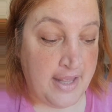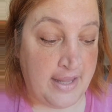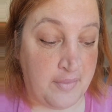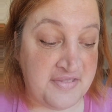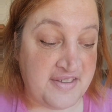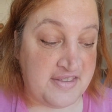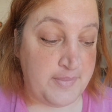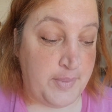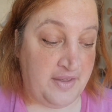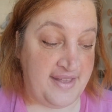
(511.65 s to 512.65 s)

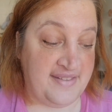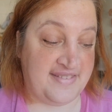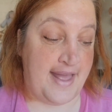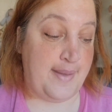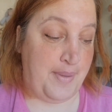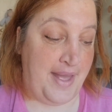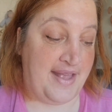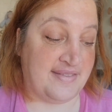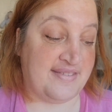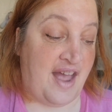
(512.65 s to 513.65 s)
Irresistible Heat Set
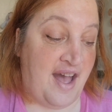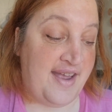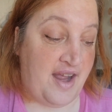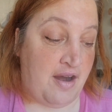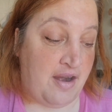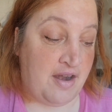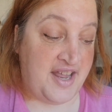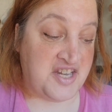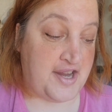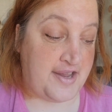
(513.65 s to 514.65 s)
Paints, IR
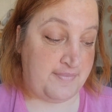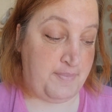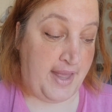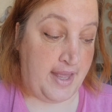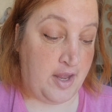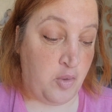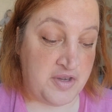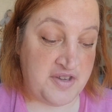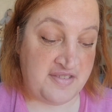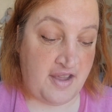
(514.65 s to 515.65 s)
HSP,
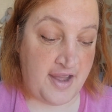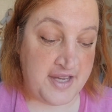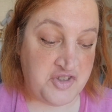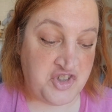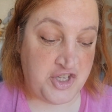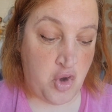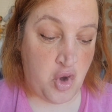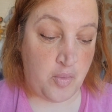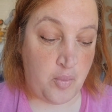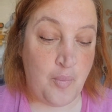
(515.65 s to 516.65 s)
were designed to
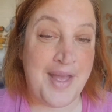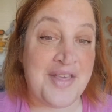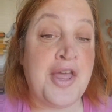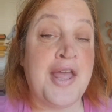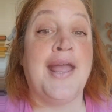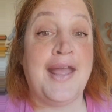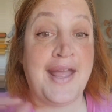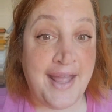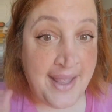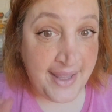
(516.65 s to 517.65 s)
cure with
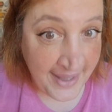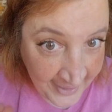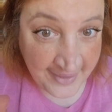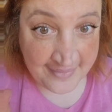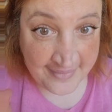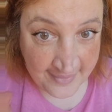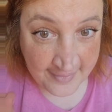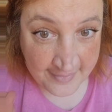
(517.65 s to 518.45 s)
heat.